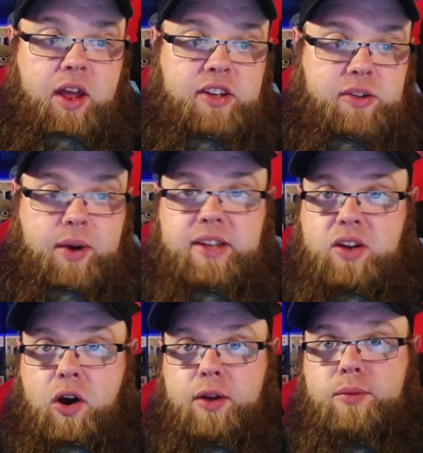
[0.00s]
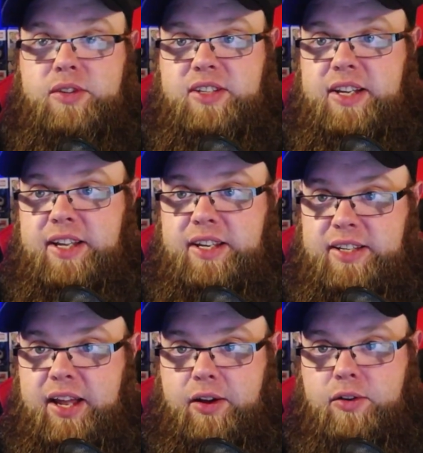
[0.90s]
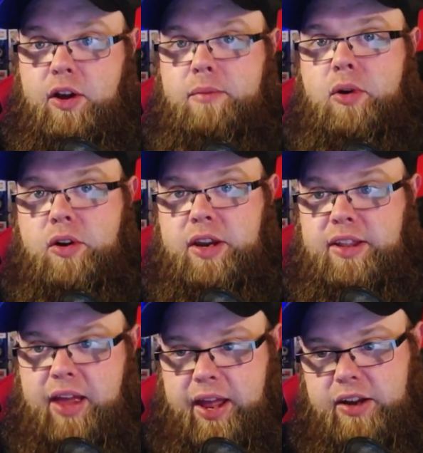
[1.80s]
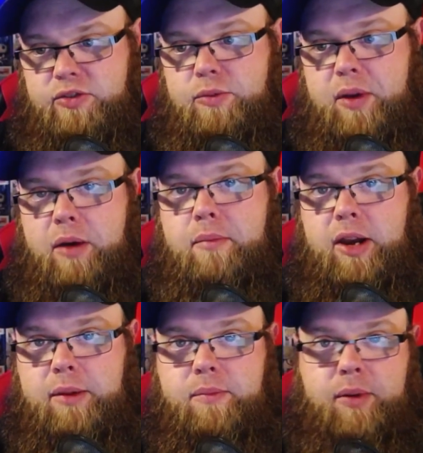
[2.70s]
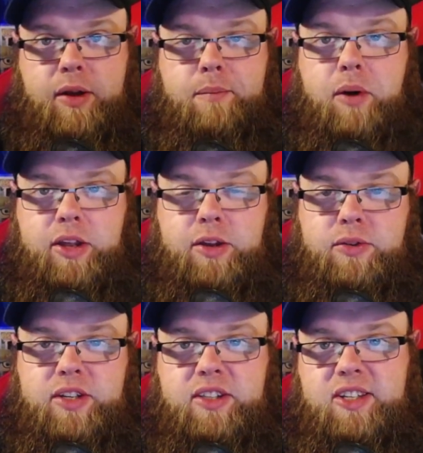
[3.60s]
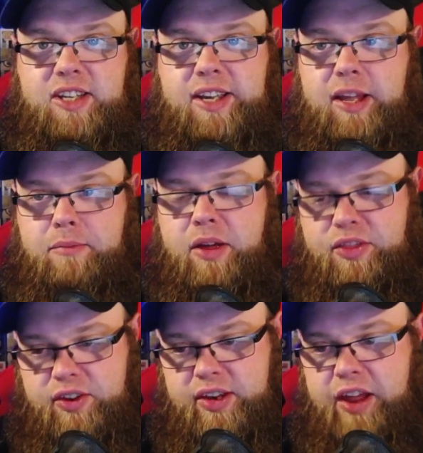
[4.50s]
So as I was digging down, I'm earning that extra bit of money by using the digging method.